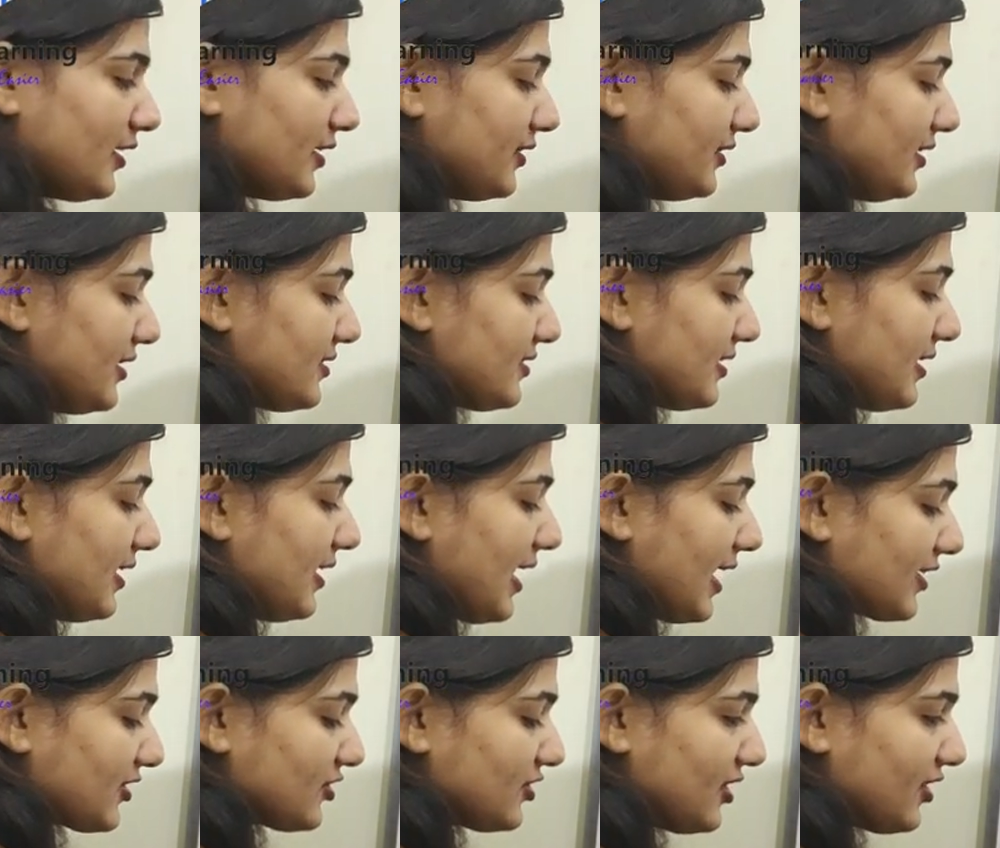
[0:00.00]
this
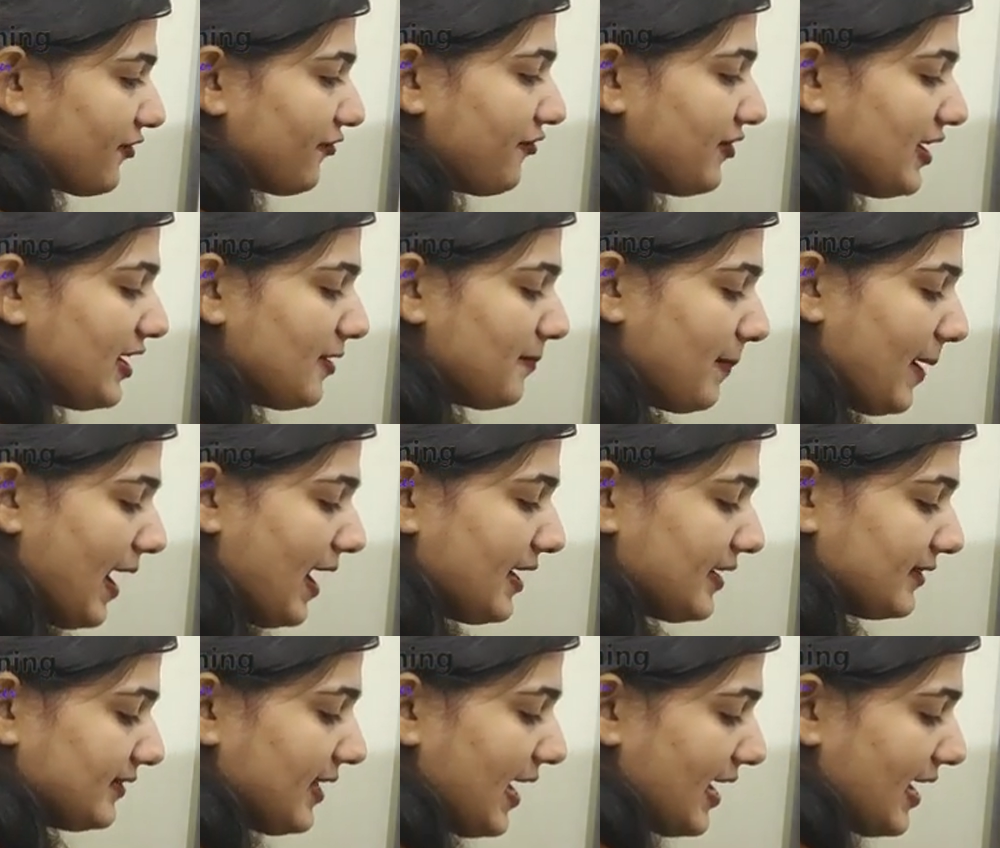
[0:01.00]
electric field part,